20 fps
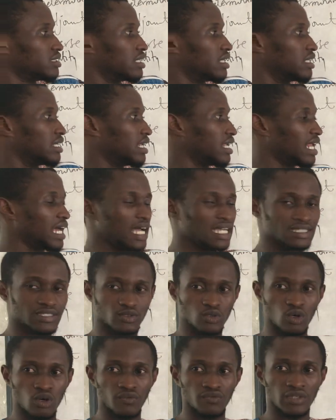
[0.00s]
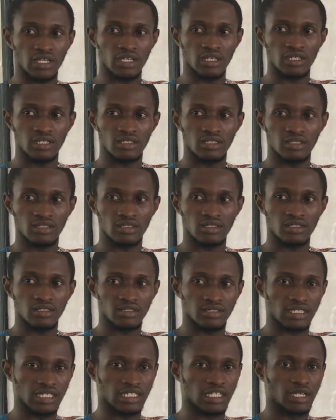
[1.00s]
then the last of the
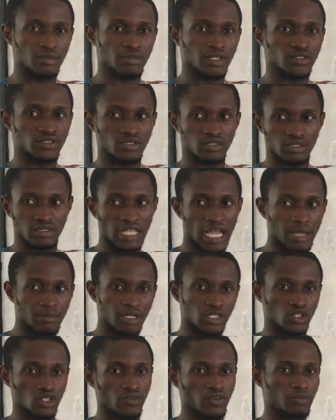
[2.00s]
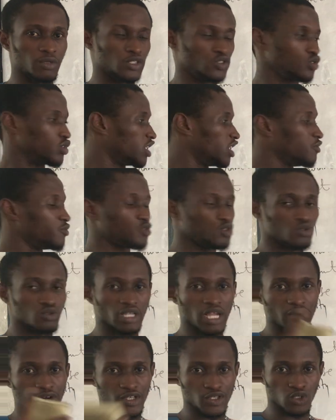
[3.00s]
second matrix, dimension of the matrix, gives you
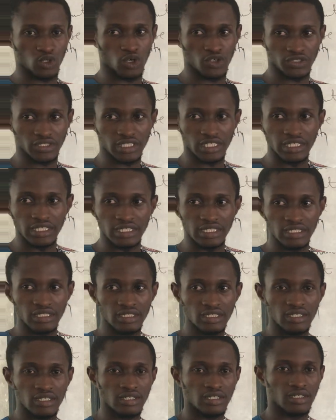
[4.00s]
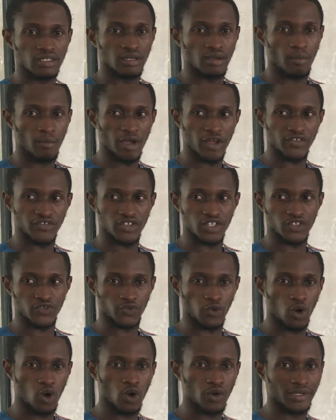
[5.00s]
the resulting matrix
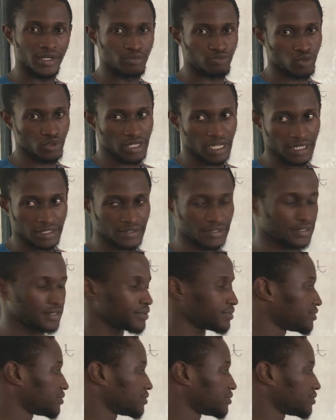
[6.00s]
for the product.